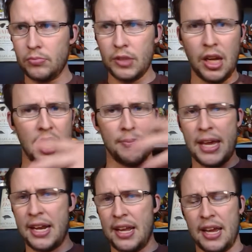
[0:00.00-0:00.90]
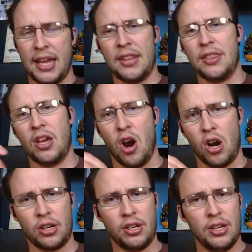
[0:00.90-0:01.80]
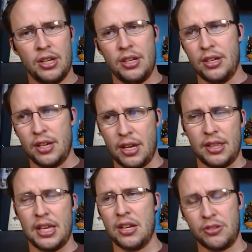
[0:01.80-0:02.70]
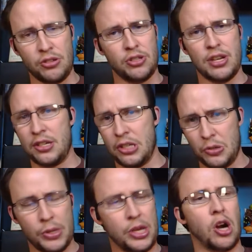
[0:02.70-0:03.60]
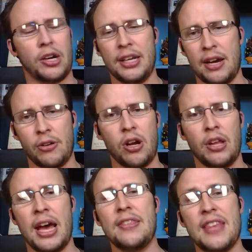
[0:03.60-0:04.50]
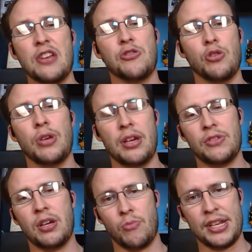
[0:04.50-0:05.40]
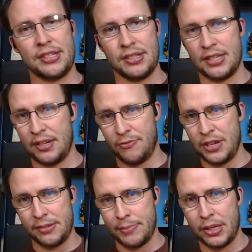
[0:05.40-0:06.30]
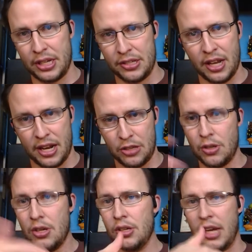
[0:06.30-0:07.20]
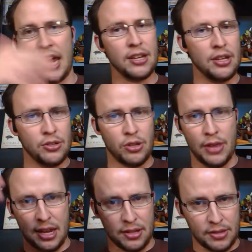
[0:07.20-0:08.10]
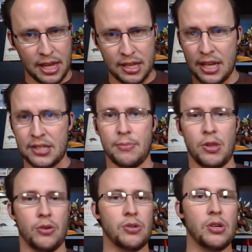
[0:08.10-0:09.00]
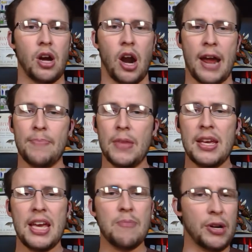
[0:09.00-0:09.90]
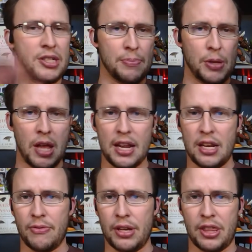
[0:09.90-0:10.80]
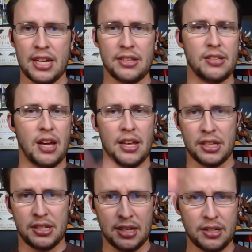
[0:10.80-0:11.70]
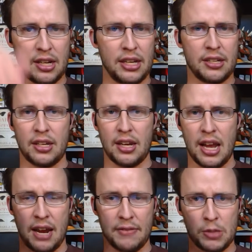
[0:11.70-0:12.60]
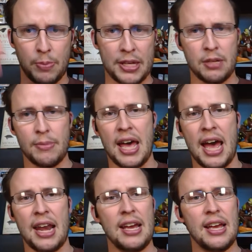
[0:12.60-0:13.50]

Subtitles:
And again, the Ark, the Answers in Genesis with the Ark encounter and all that, they do give some reasons and feasibility studies. Okay, so they can get some of those. All right, he brings up a lot of different things. The Tiktaalik can have explained some of that.